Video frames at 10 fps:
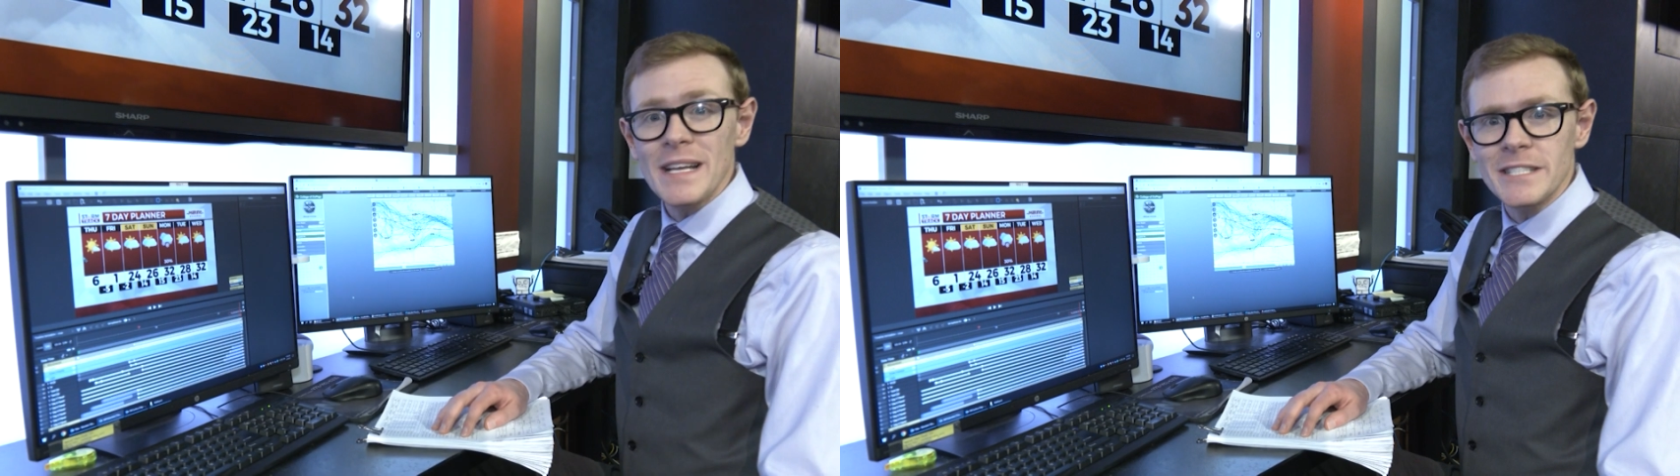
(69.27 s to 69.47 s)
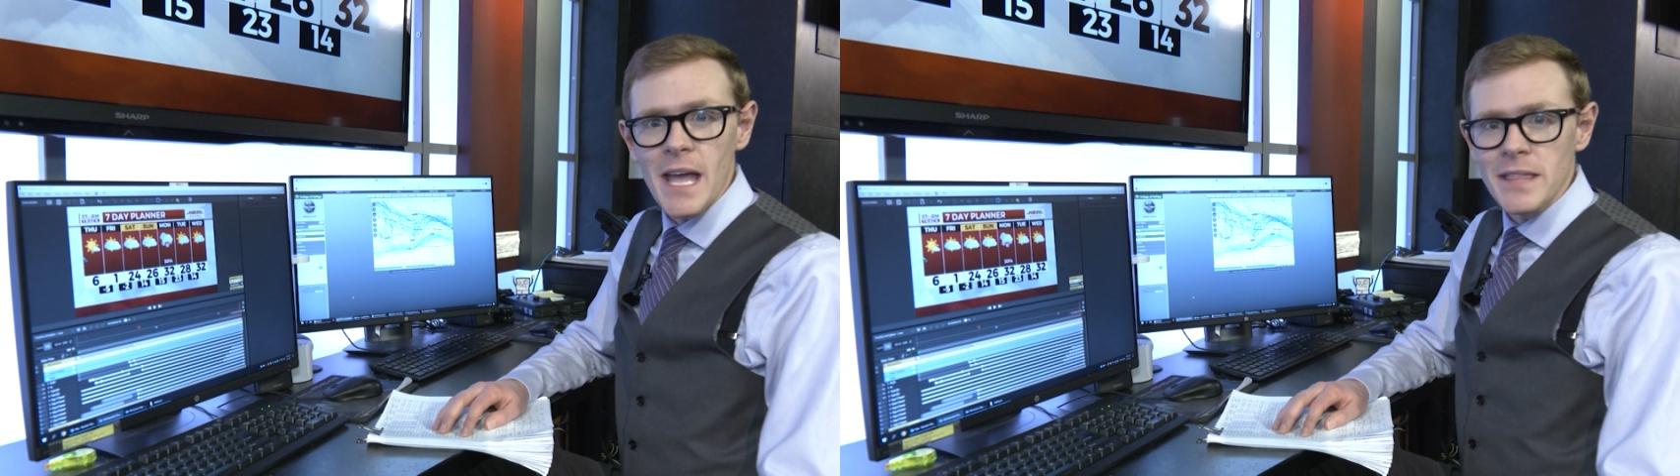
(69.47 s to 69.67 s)

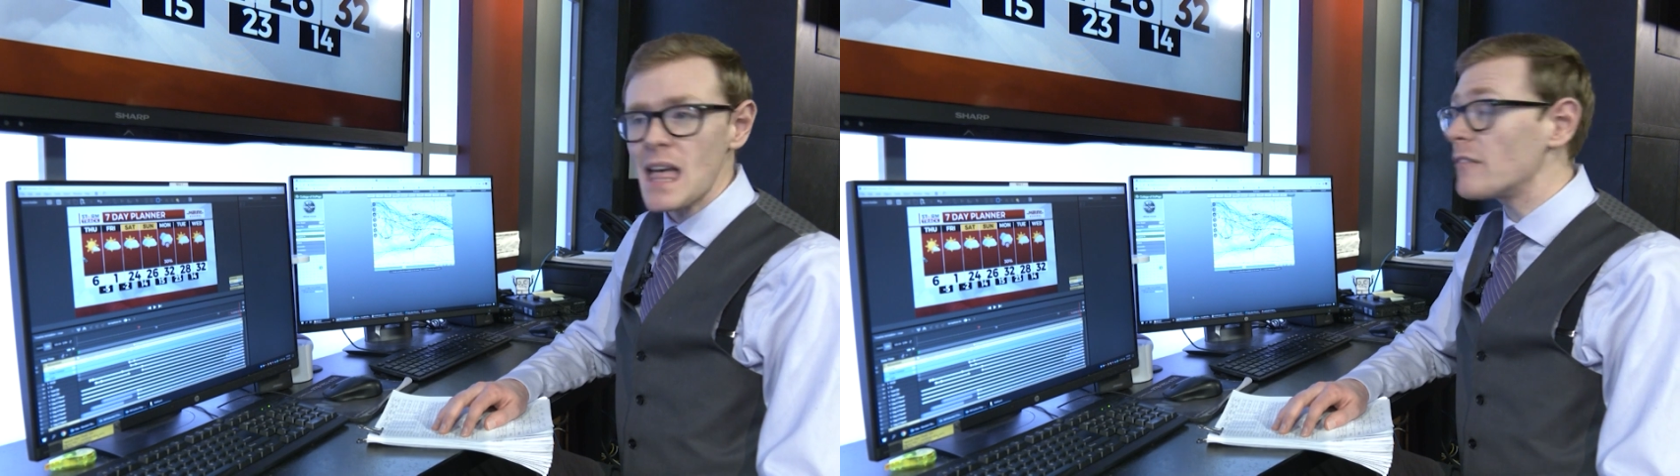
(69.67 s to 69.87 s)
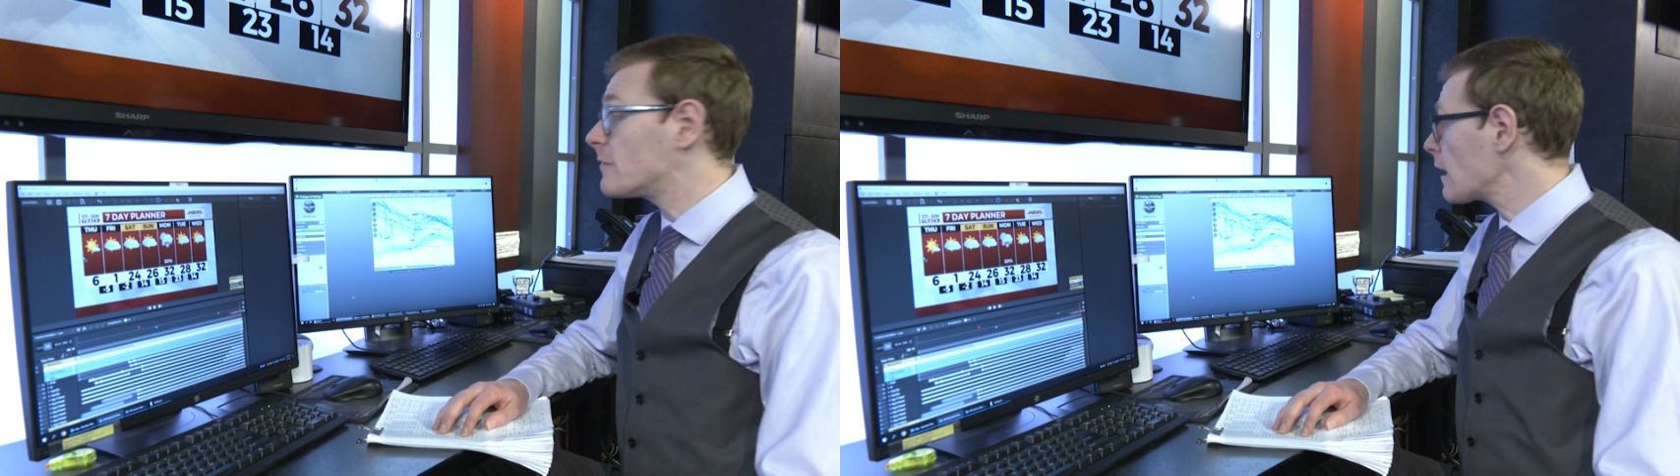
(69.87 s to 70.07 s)
we take
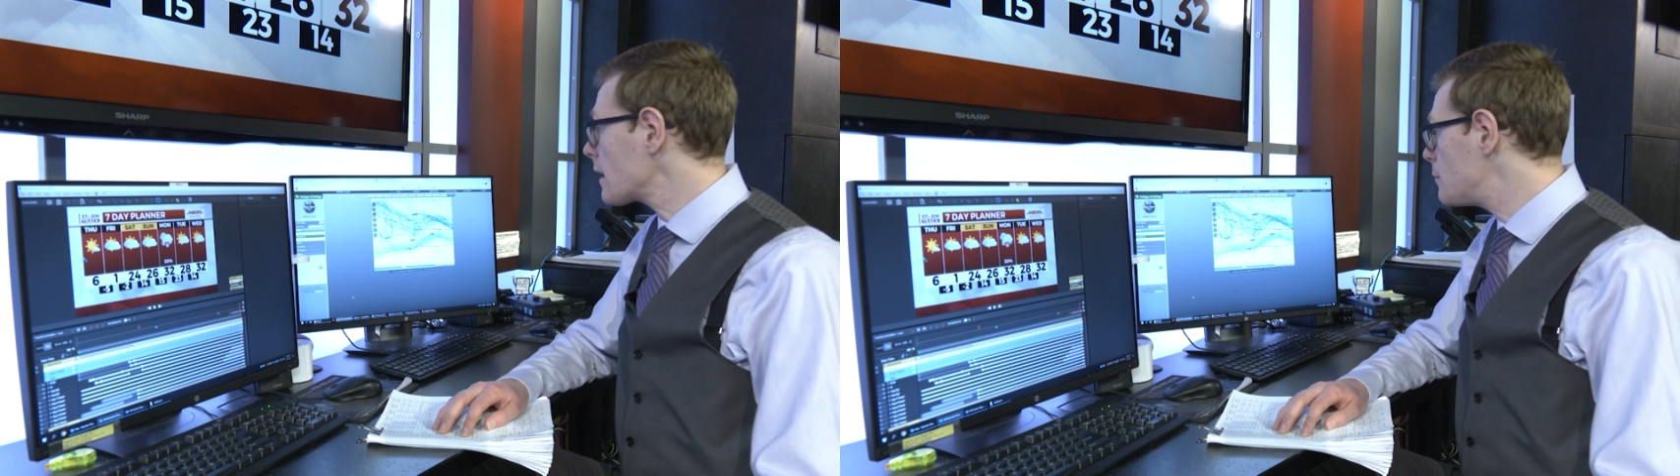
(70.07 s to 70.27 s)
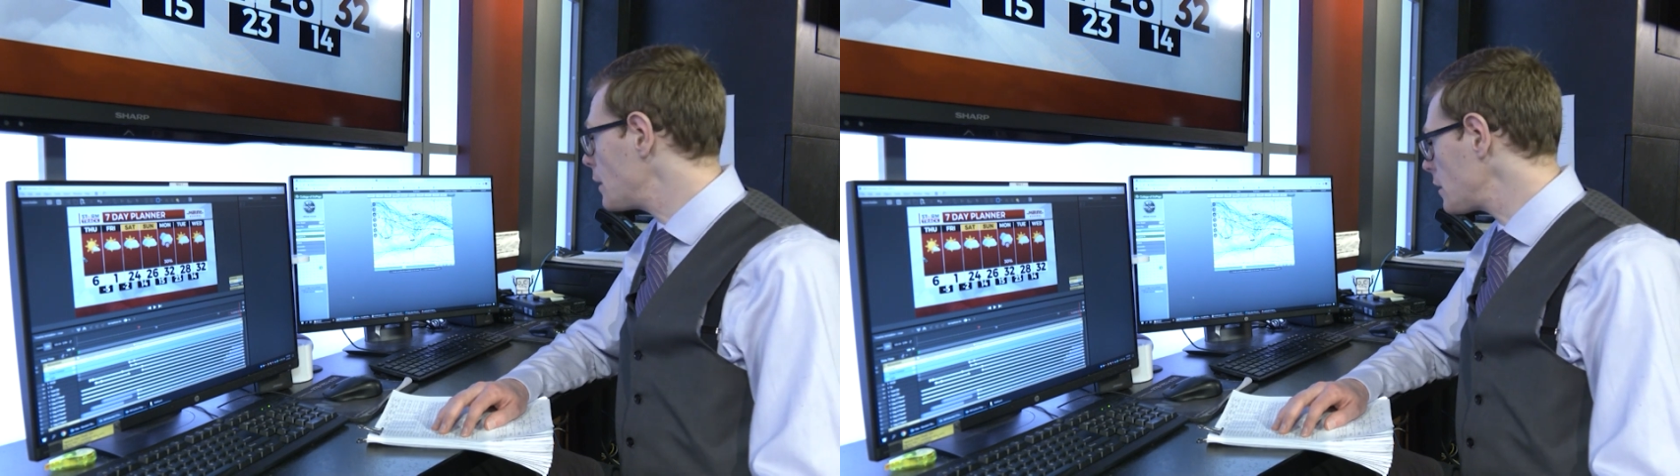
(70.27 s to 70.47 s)
that
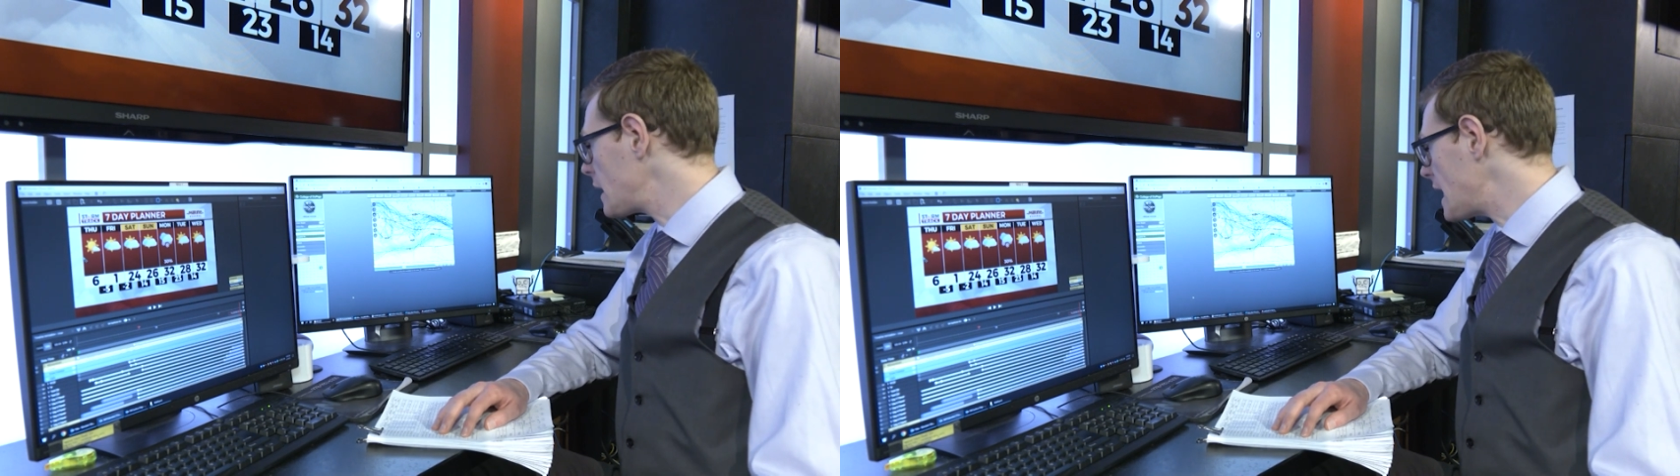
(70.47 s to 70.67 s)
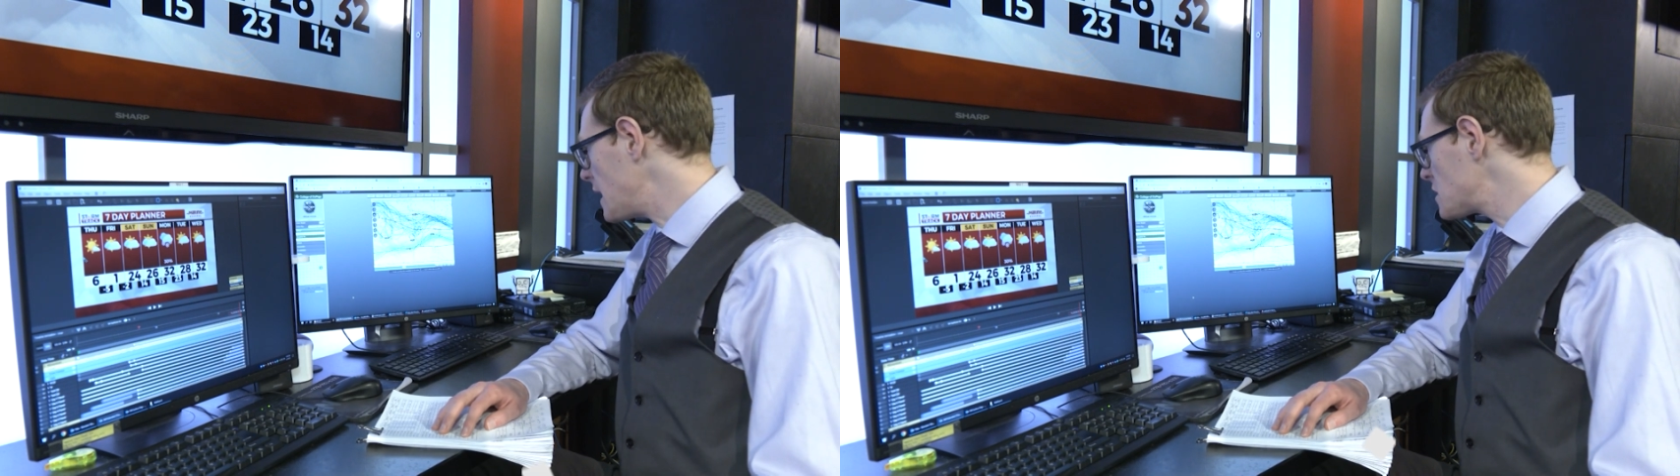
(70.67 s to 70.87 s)

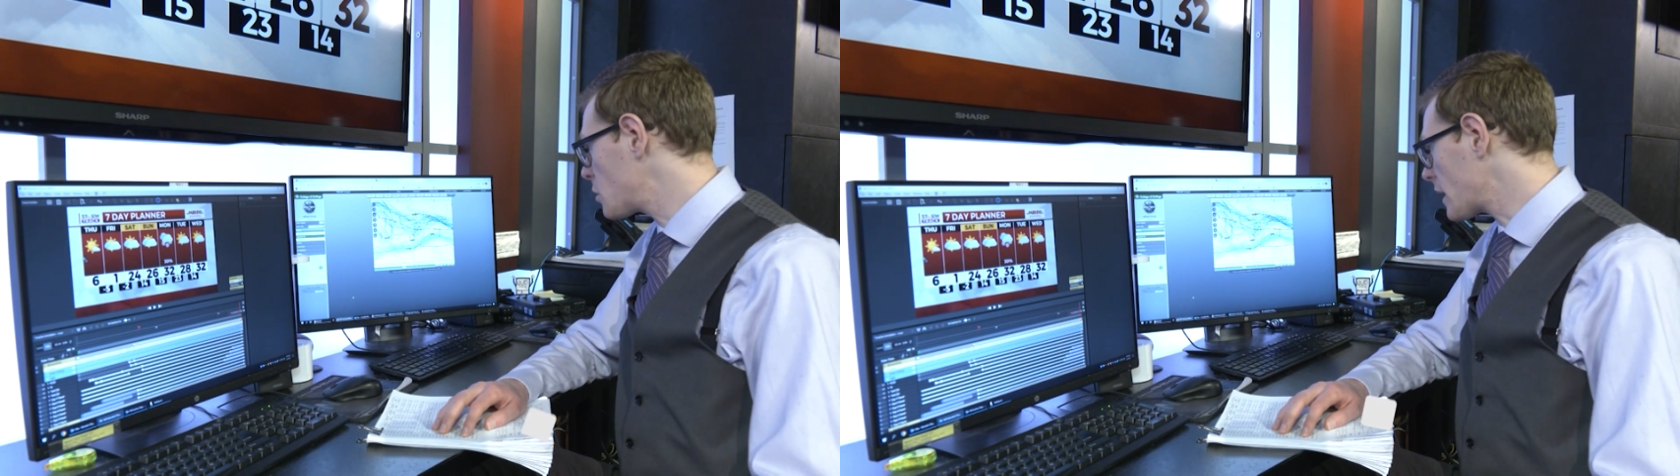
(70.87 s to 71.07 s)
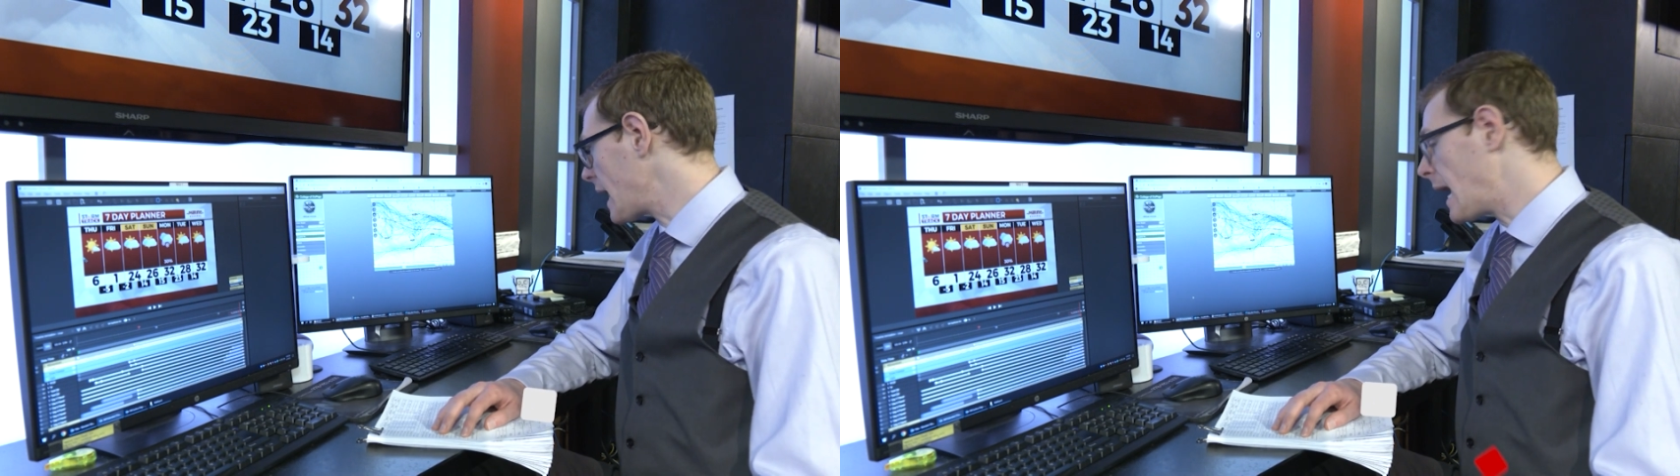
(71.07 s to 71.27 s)
variability
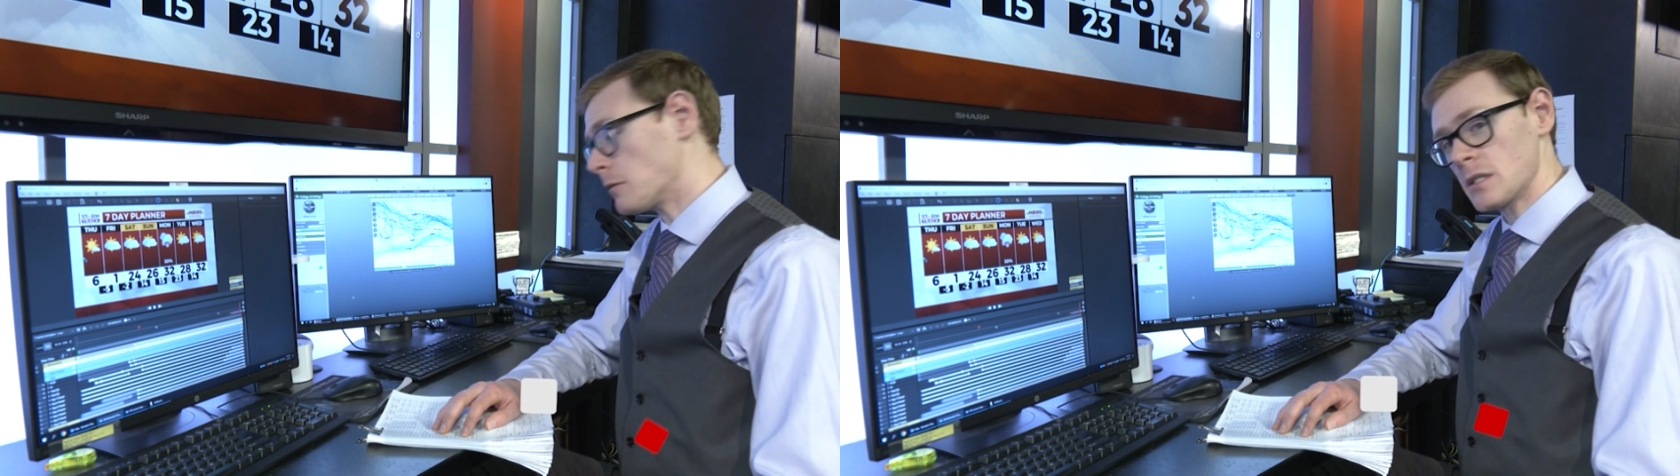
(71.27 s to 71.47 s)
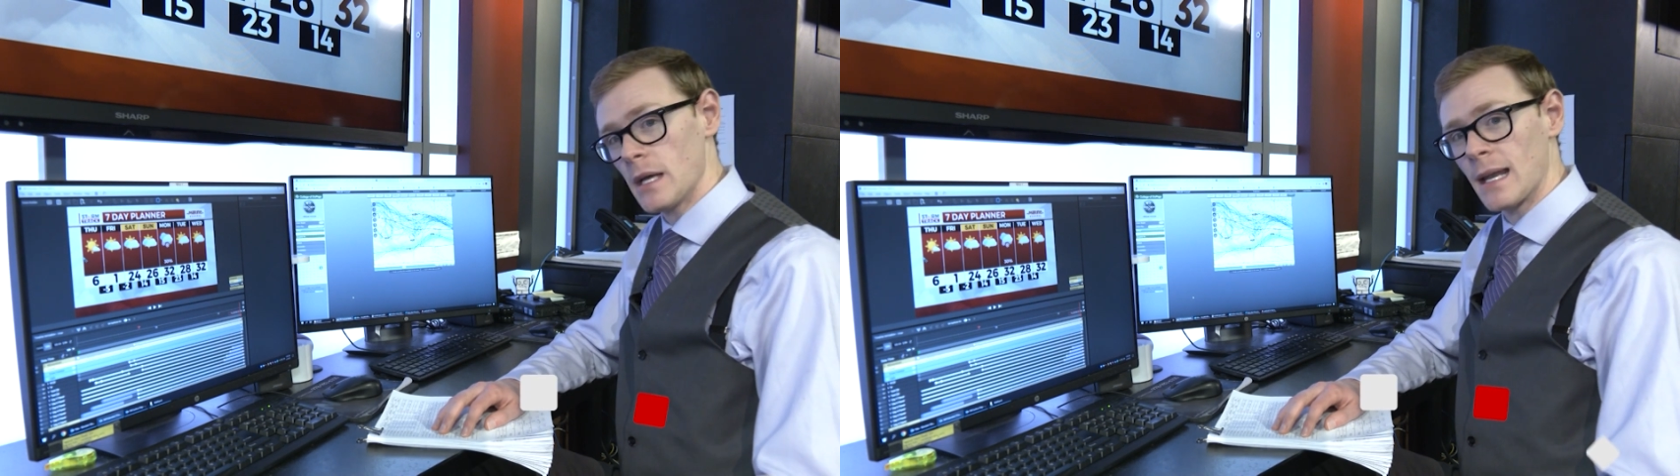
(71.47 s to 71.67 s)
into account